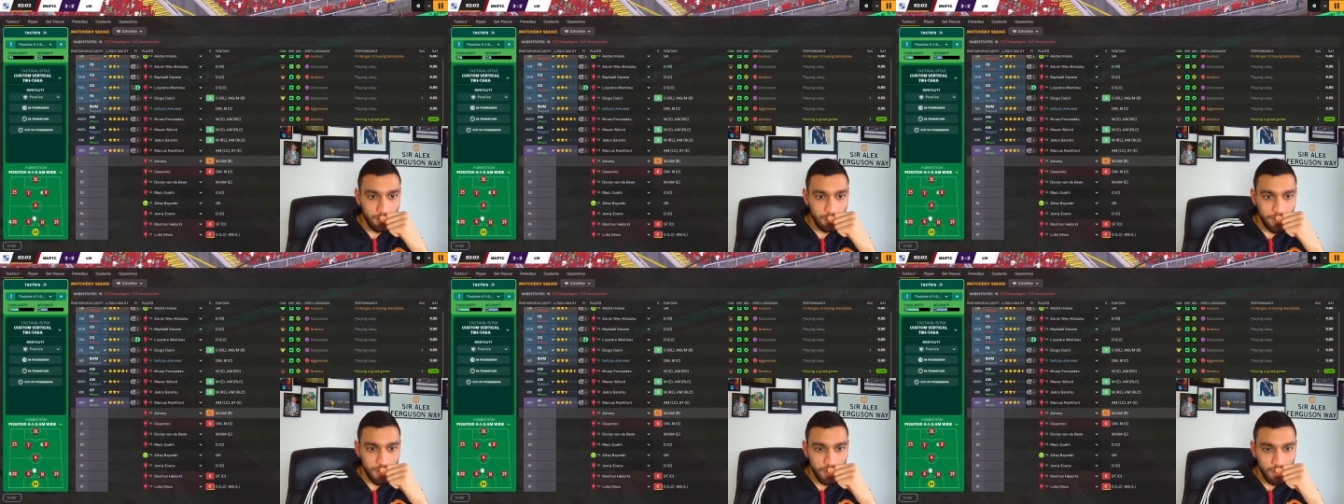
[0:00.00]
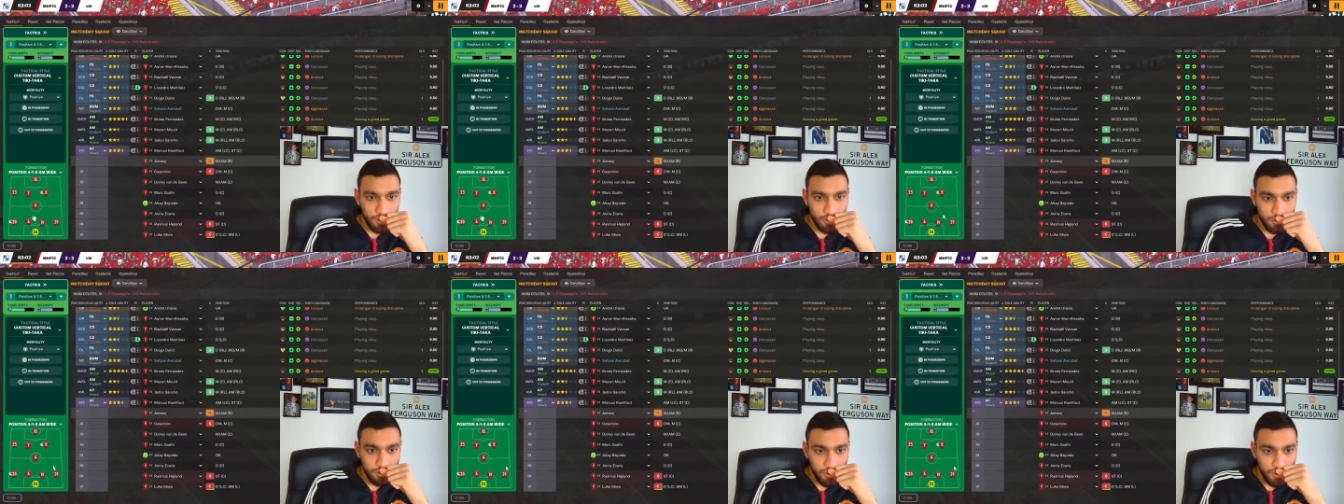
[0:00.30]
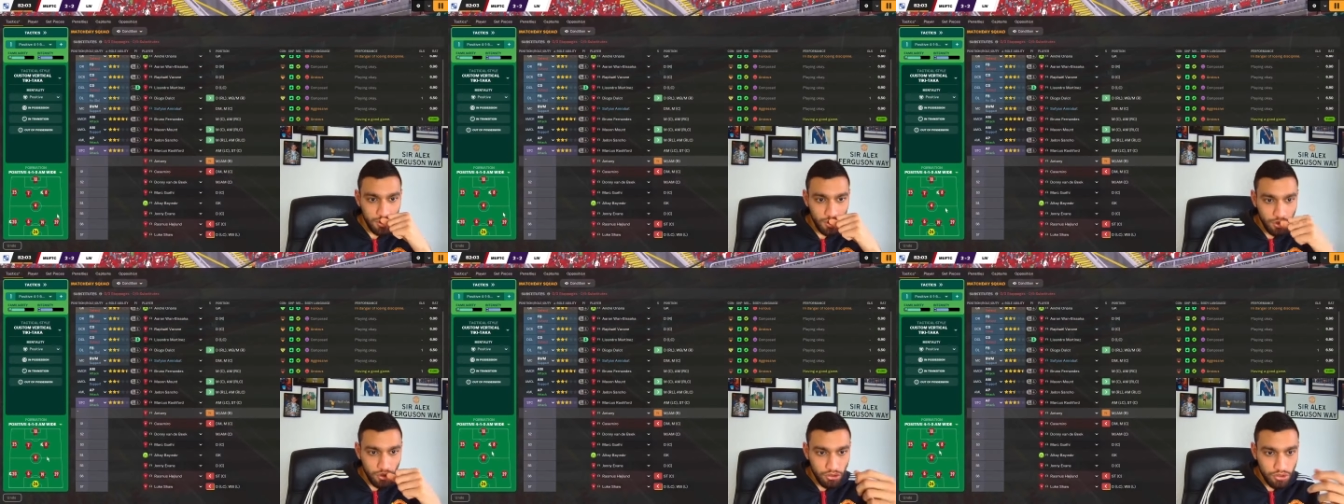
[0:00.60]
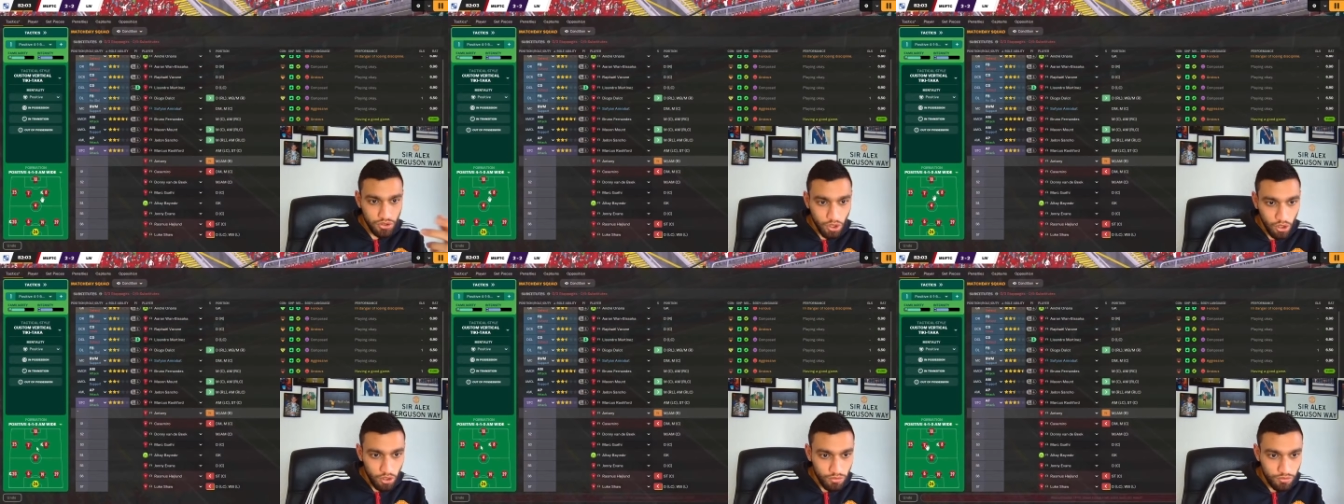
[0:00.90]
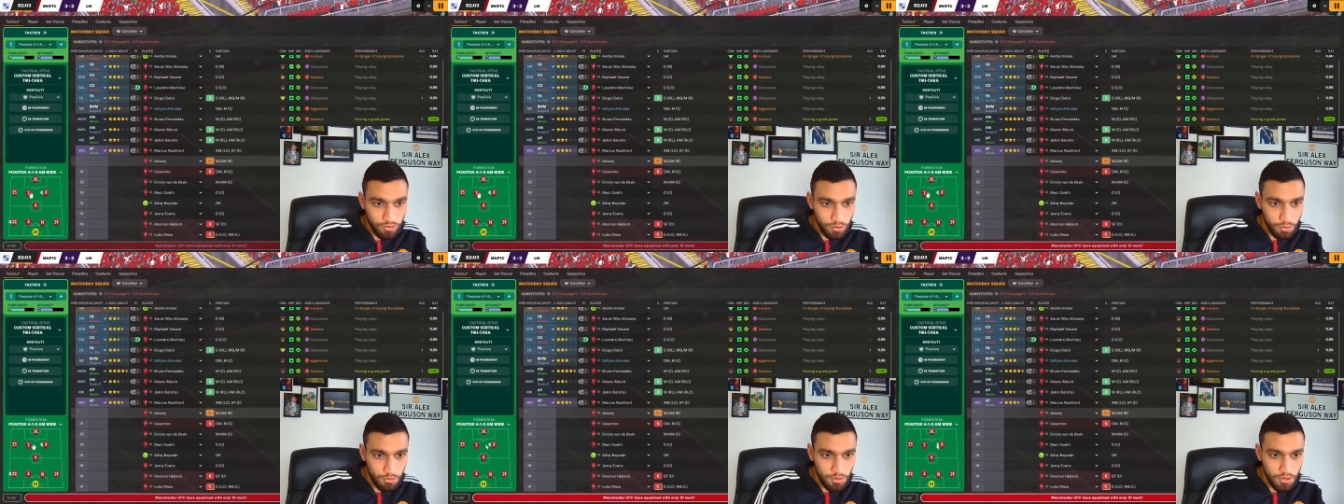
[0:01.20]
we go. Who's on
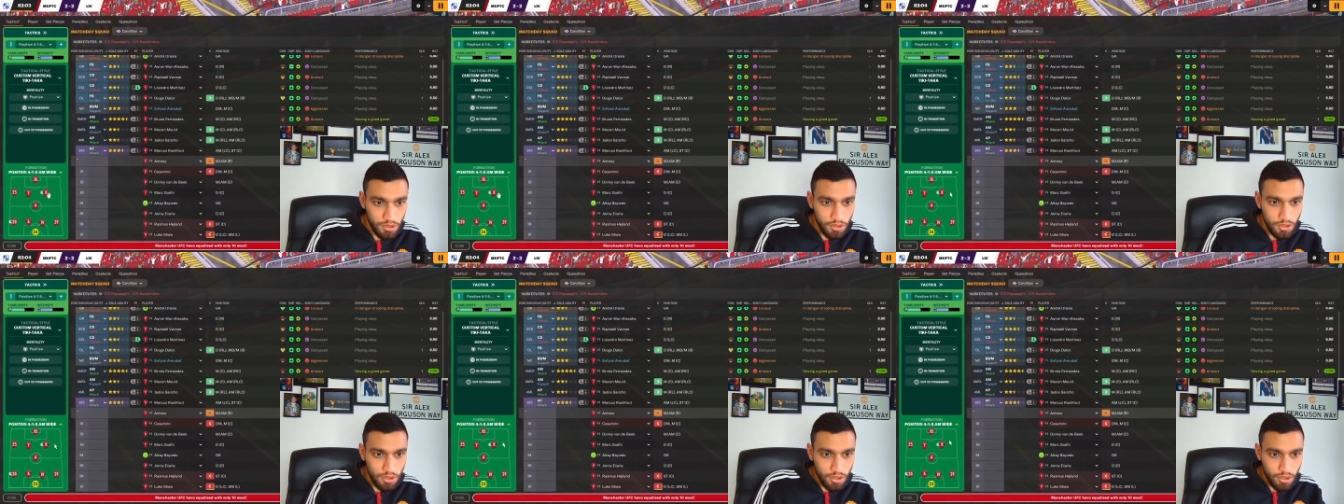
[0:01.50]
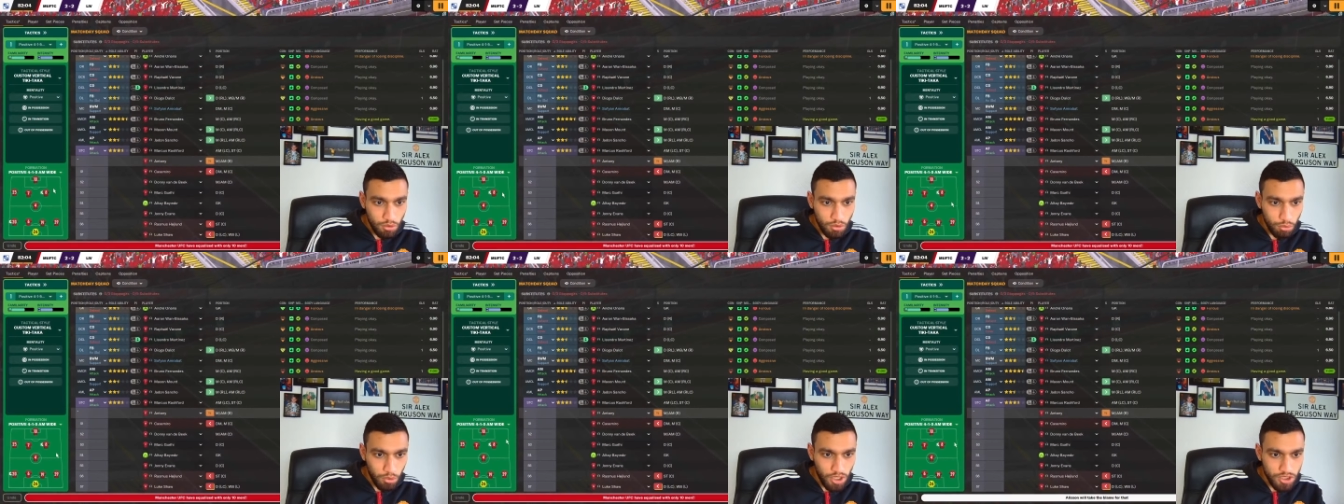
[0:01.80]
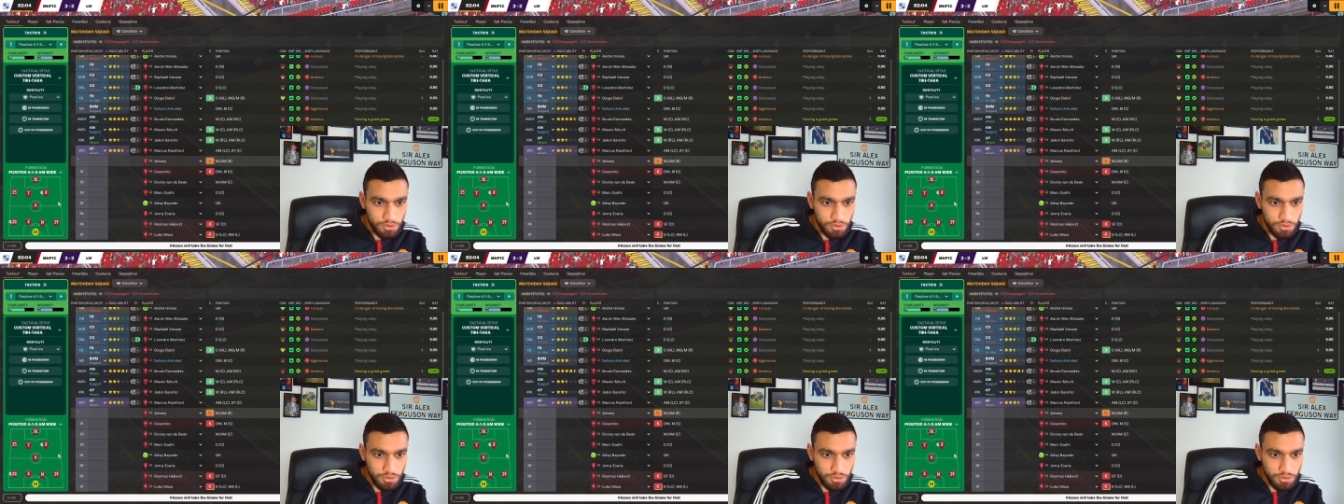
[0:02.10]
for... Why